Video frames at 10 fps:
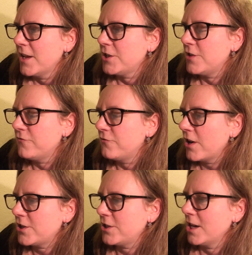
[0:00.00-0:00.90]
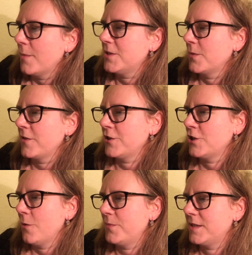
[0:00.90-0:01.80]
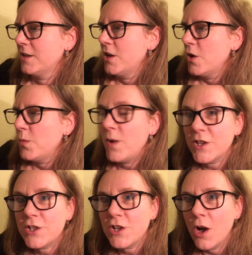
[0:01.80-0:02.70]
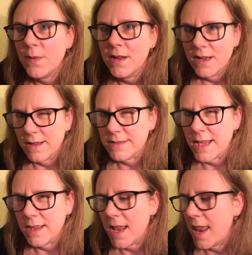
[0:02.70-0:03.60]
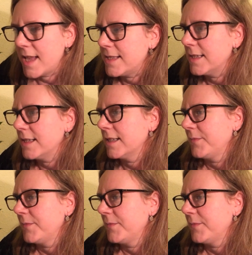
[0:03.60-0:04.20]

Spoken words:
She rushed up to one of the shops. "Which shop?" "I'll tell you later."